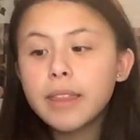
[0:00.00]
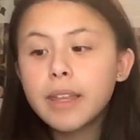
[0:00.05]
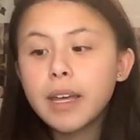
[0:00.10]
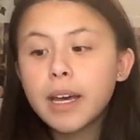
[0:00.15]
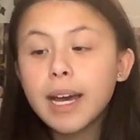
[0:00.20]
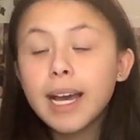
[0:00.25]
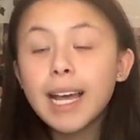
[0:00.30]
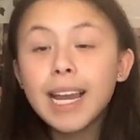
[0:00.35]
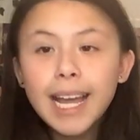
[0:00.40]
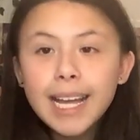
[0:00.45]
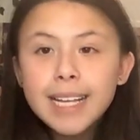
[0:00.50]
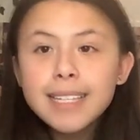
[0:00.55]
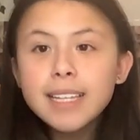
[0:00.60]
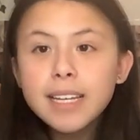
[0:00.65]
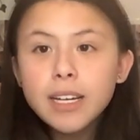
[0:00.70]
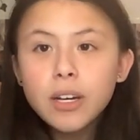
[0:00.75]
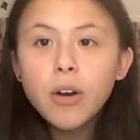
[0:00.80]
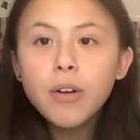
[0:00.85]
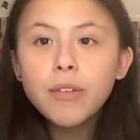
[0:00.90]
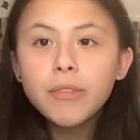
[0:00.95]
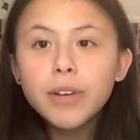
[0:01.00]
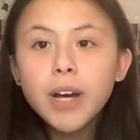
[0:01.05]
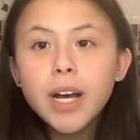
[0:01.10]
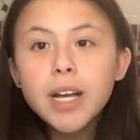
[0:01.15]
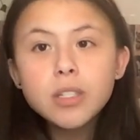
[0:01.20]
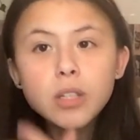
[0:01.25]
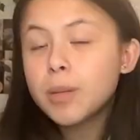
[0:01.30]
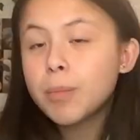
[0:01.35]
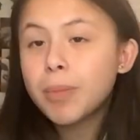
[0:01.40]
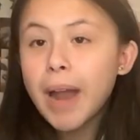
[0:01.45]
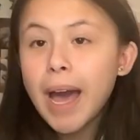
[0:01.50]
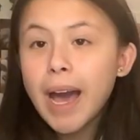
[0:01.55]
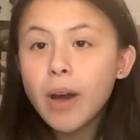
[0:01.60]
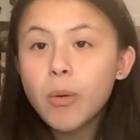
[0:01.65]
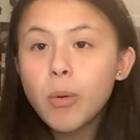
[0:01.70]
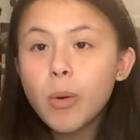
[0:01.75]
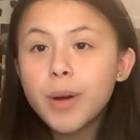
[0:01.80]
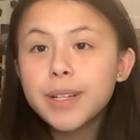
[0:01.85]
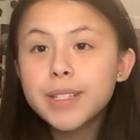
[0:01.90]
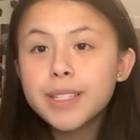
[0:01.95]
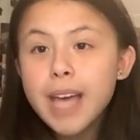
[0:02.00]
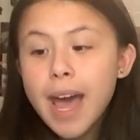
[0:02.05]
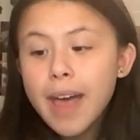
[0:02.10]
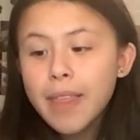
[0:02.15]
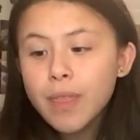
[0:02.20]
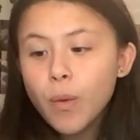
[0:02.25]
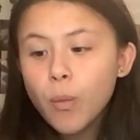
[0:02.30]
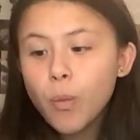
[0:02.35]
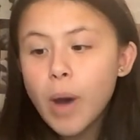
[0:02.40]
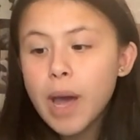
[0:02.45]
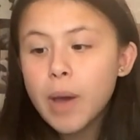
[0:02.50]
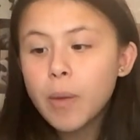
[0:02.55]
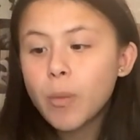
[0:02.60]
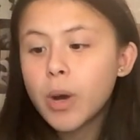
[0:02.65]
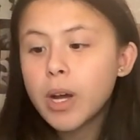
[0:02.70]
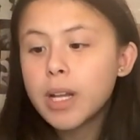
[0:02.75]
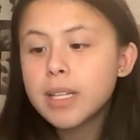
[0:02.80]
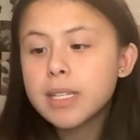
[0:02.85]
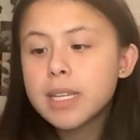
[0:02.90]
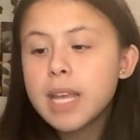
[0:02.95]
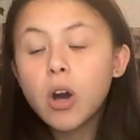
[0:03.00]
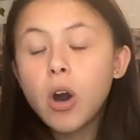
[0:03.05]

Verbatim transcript: The classic Converse, the black ones and the white ones.